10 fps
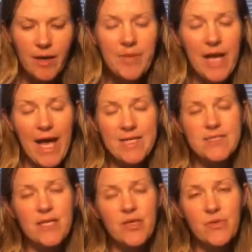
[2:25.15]
I'm going to
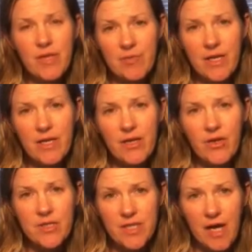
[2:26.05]
ask that you limit
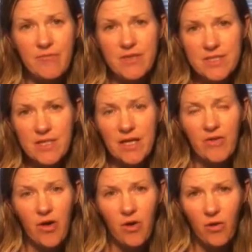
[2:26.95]
your time visiting
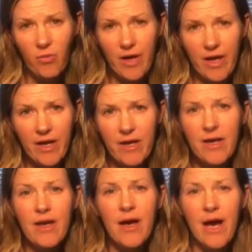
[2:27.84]
in the hallway.
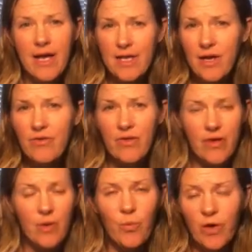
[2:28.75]
I know that
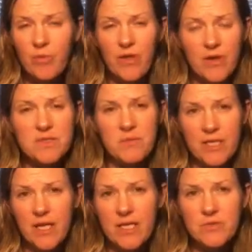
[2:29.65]
there will be those
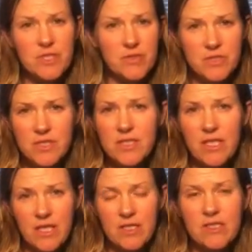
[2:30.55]
Mondays when you just
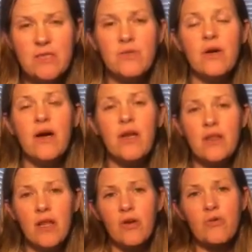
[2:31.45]
need to
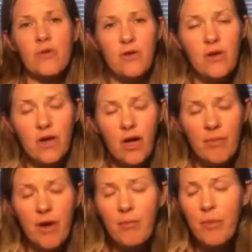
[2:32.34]
unload
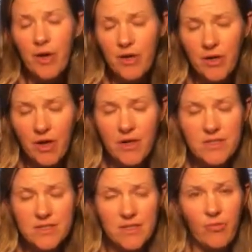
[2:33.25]
um, a burden
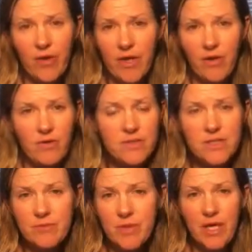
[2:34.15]
onto someone else
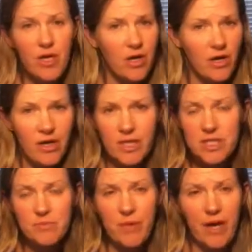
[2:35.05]
and be
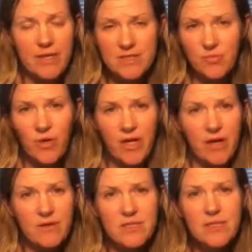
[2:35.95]
encouraged by someone
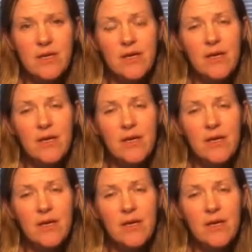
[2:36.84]
else.